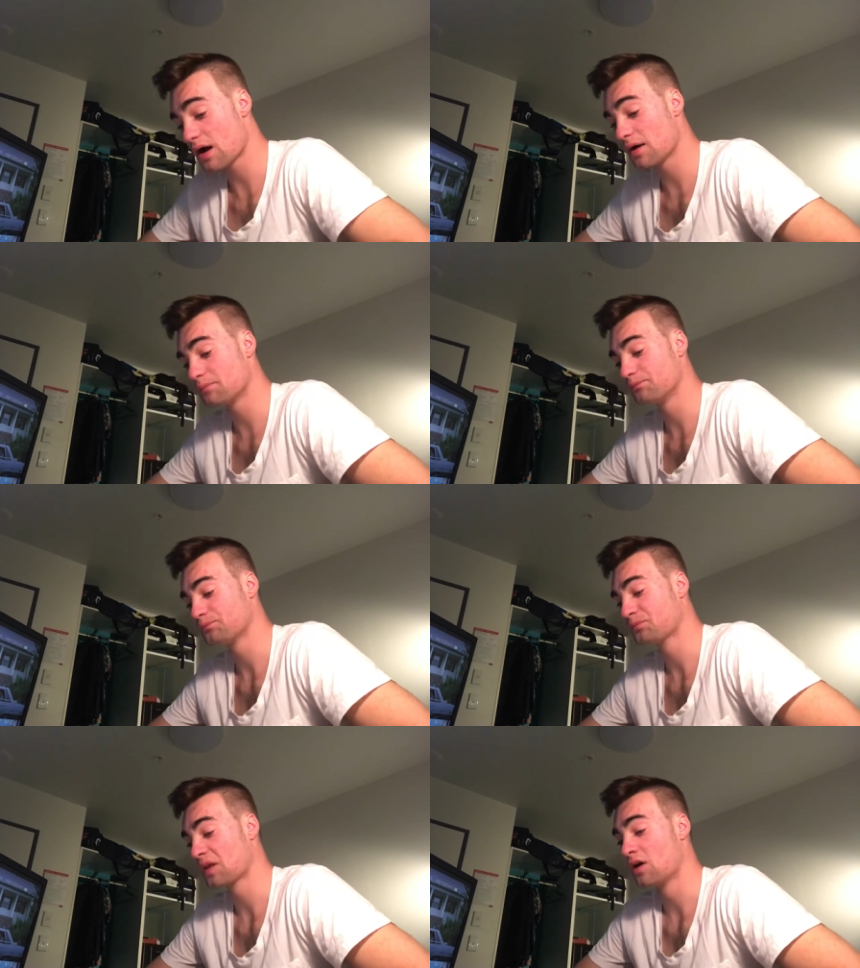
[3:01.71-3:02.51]
um,
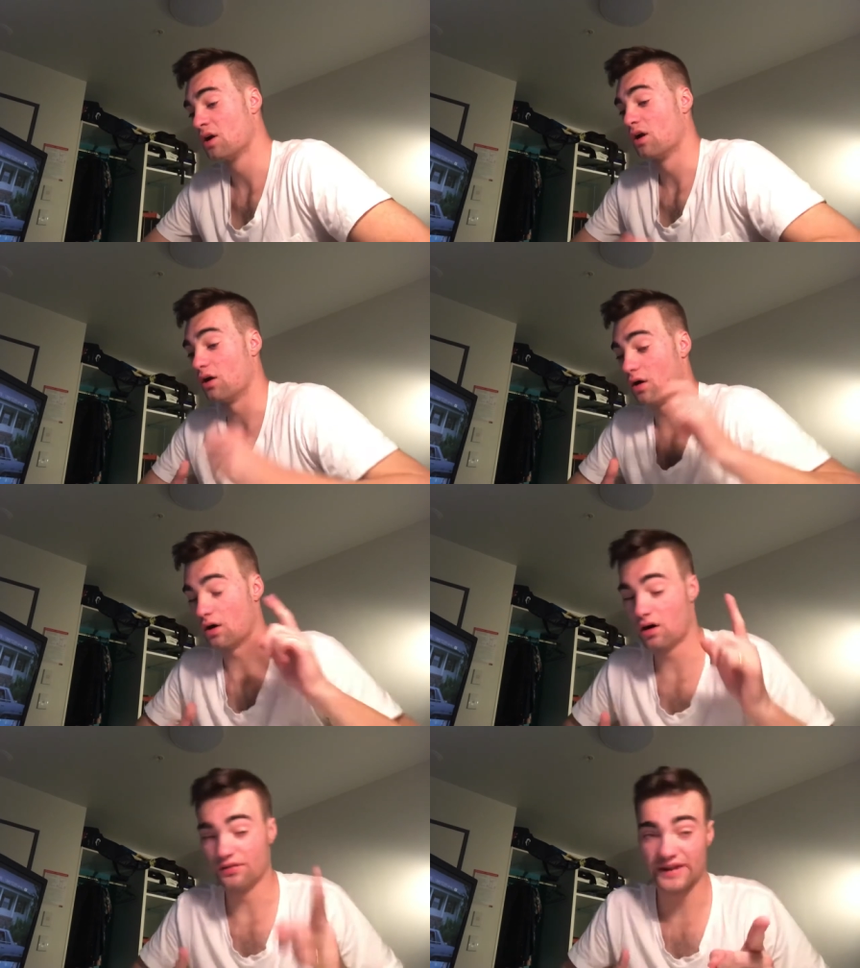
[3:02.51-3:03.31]

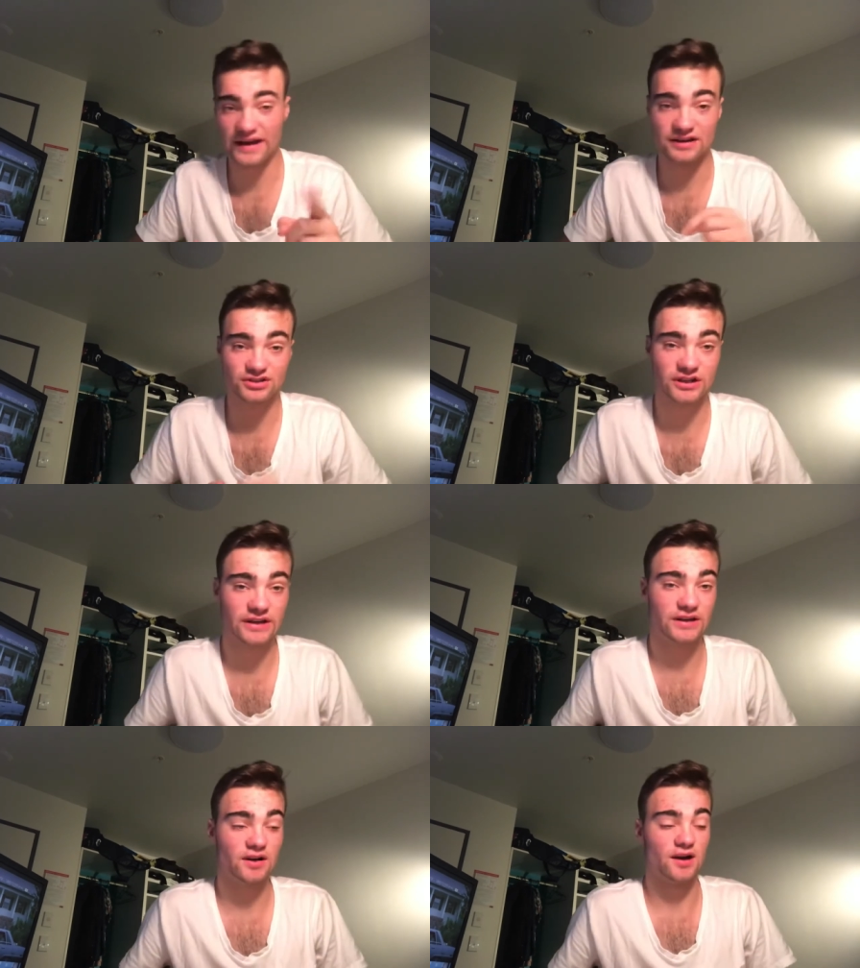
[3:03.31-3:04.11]
on that
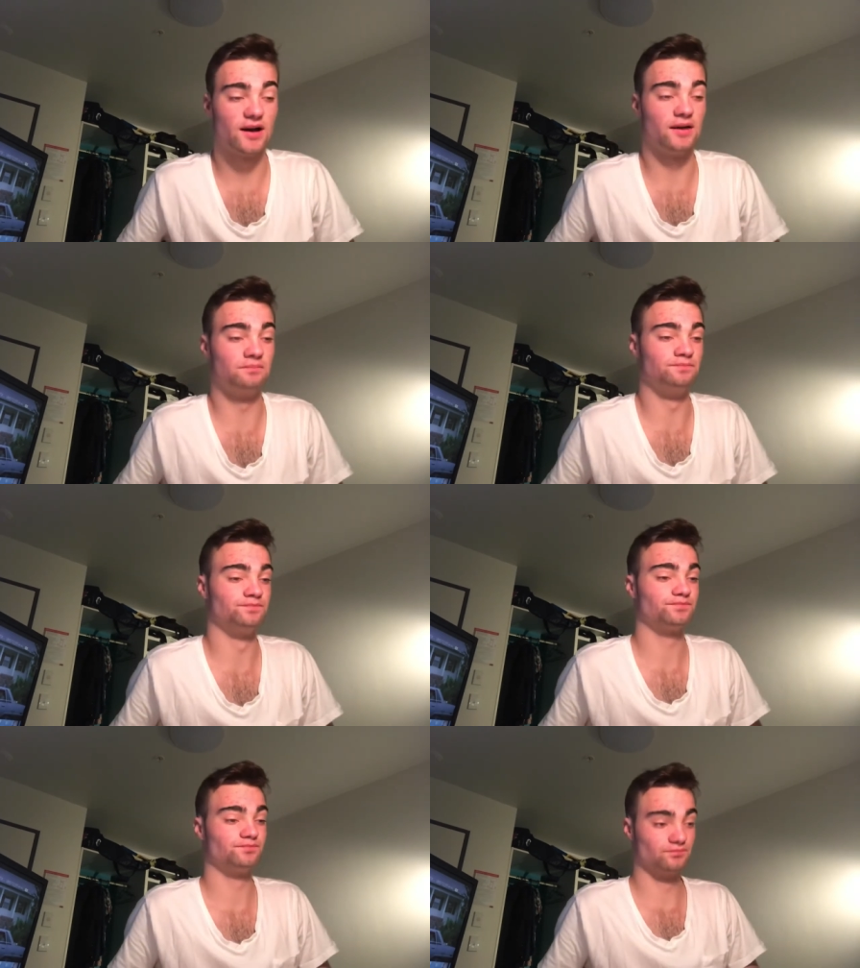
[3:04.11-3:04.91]
actually
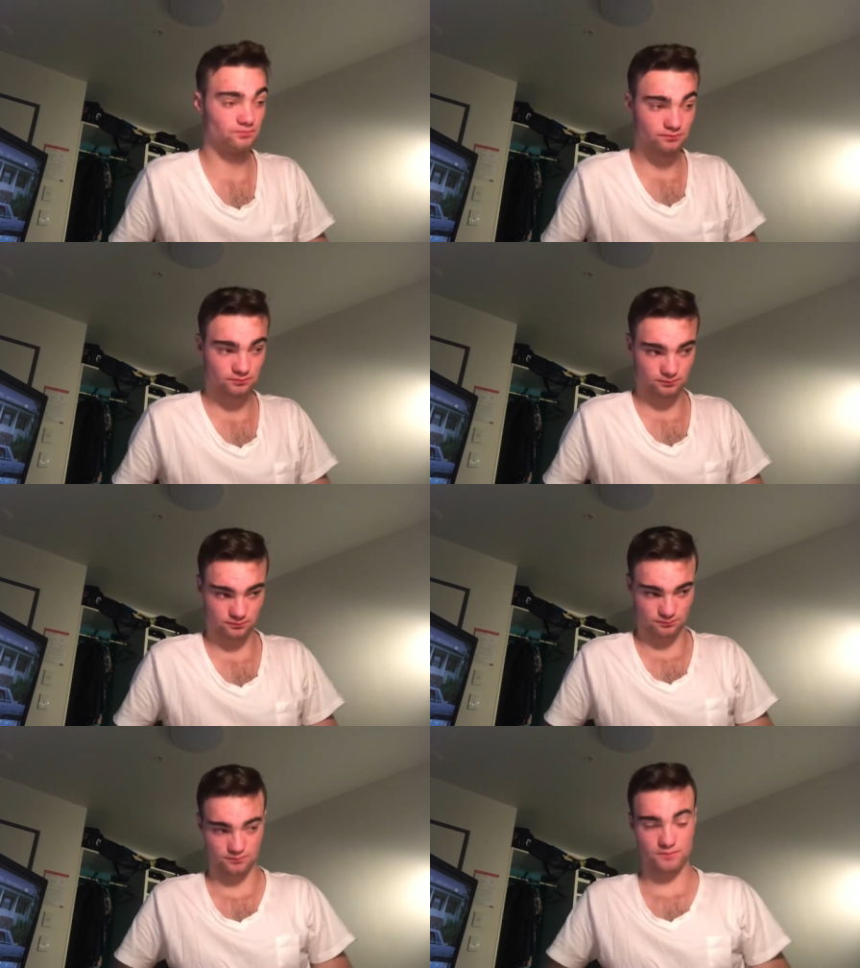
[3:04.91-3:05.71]
um,
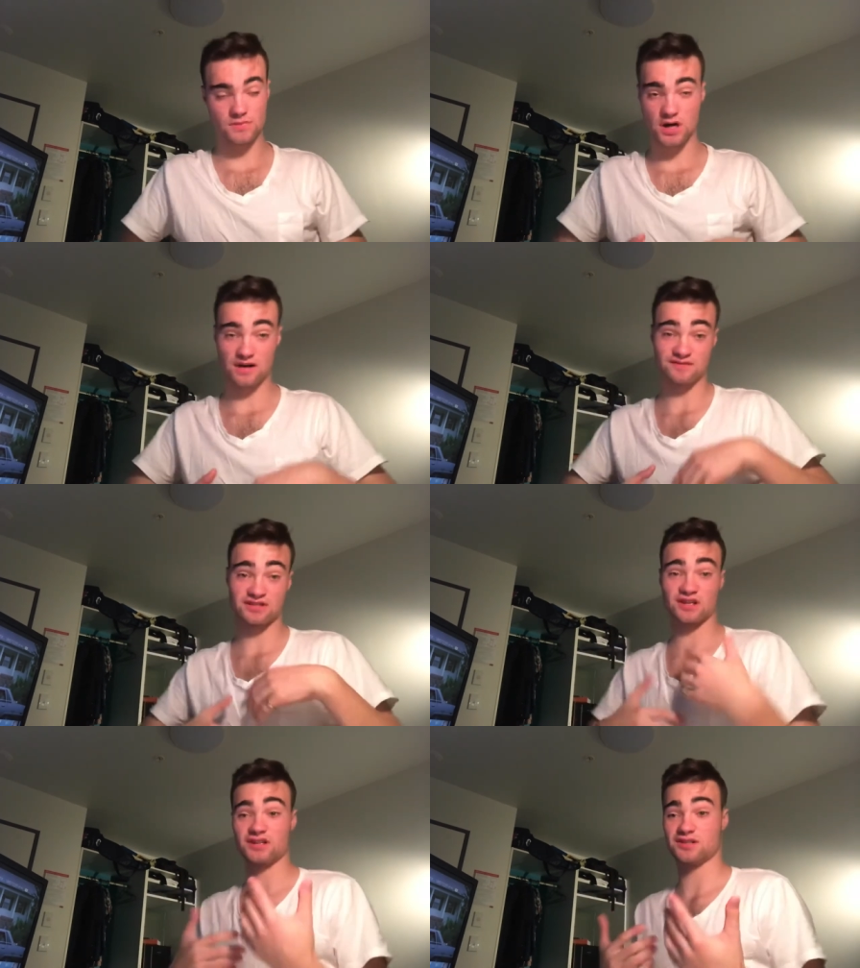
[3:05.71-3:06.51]
I've
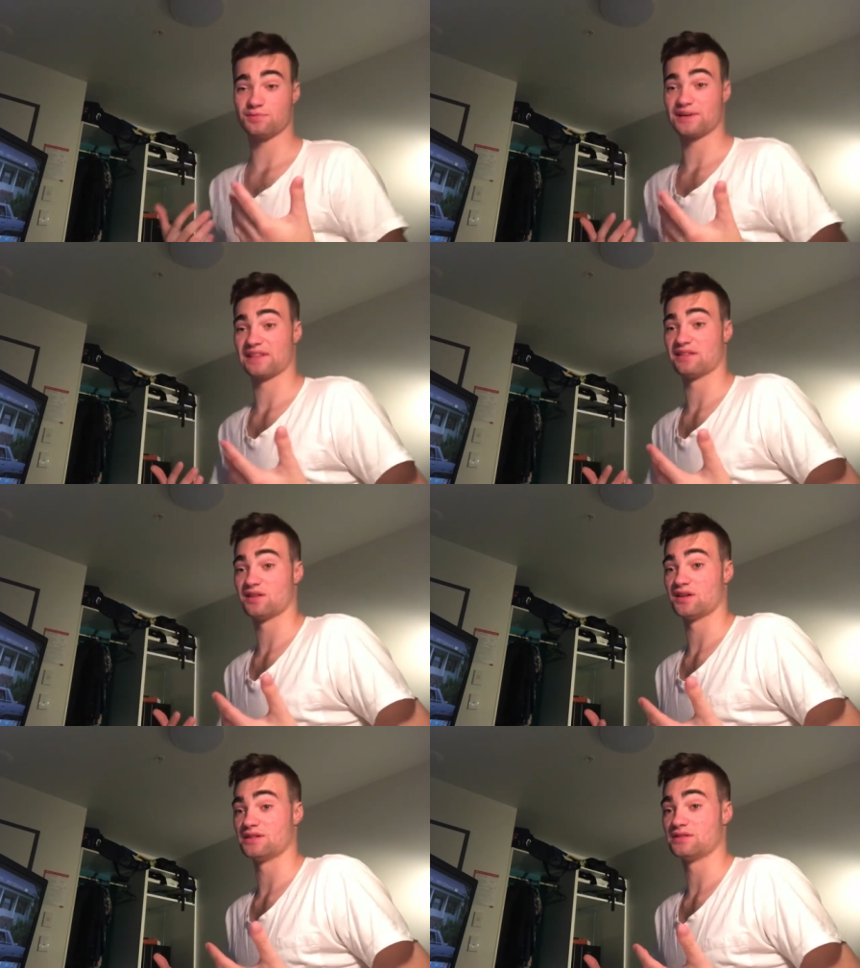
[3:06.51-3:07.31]
decided to bring
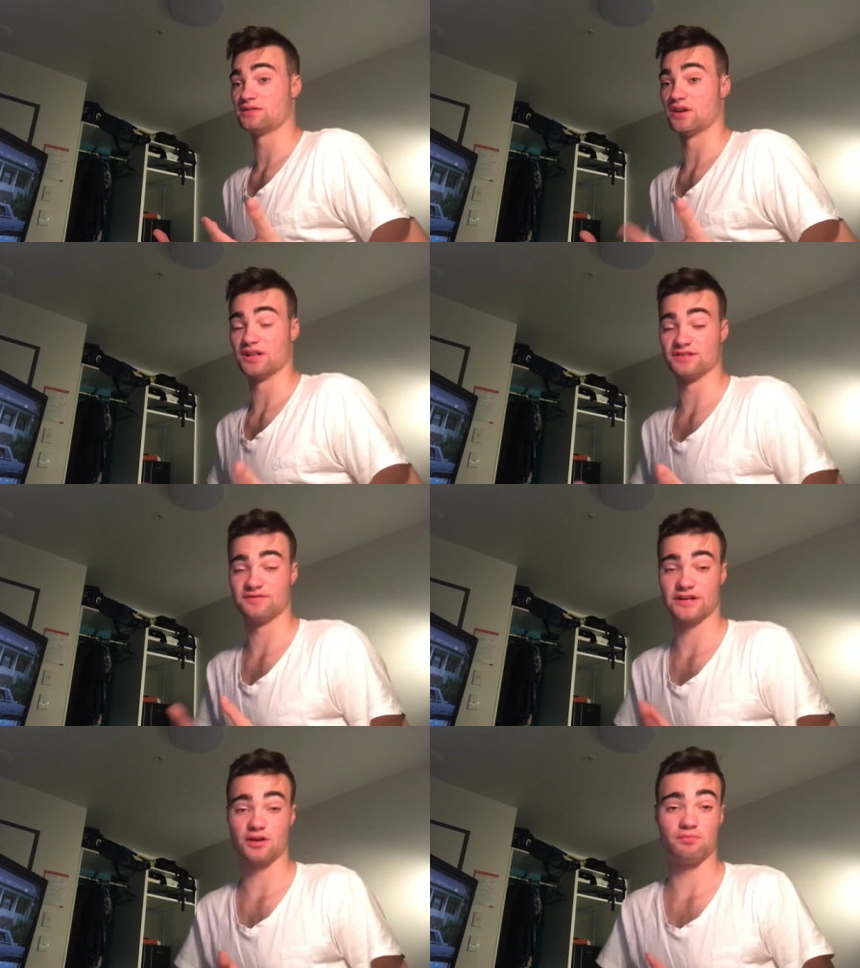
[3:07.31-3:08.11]
the dance
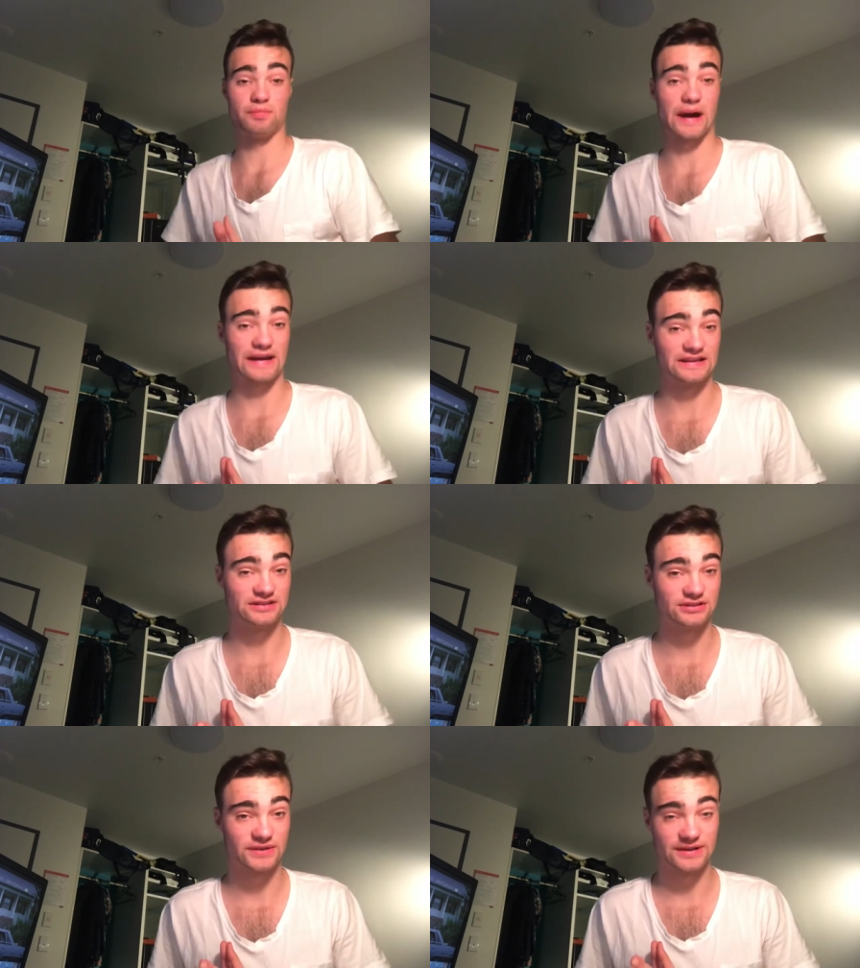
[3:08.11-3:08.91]
video back
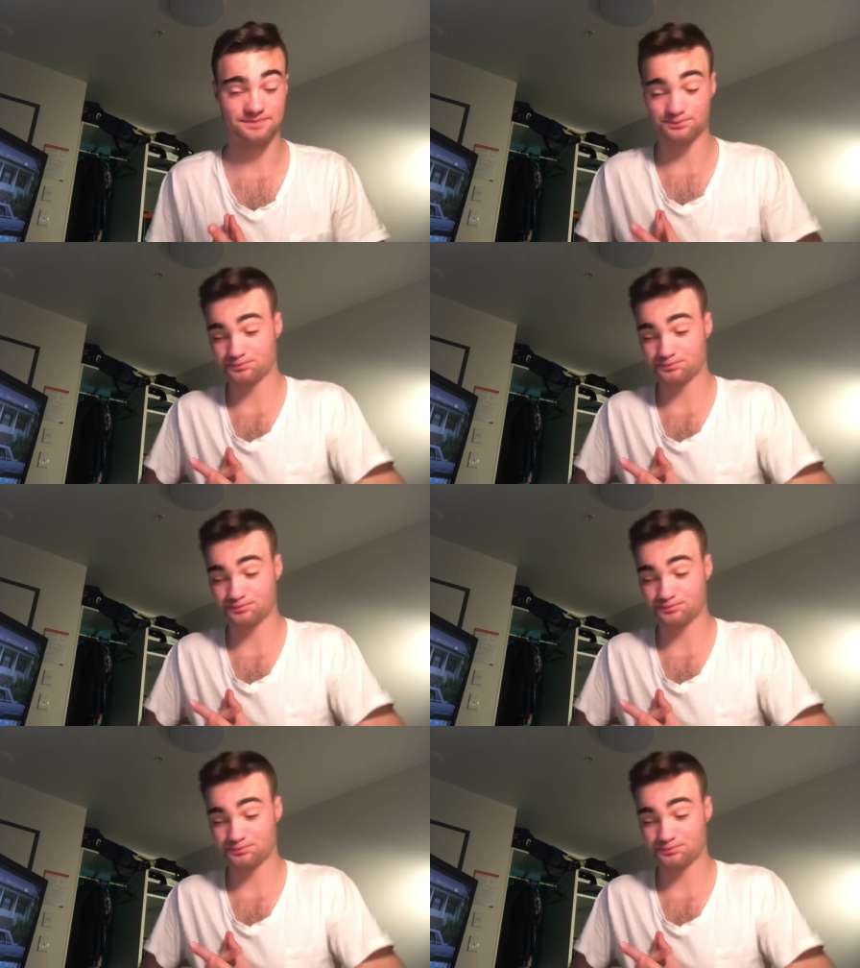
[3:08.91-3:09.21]
into it.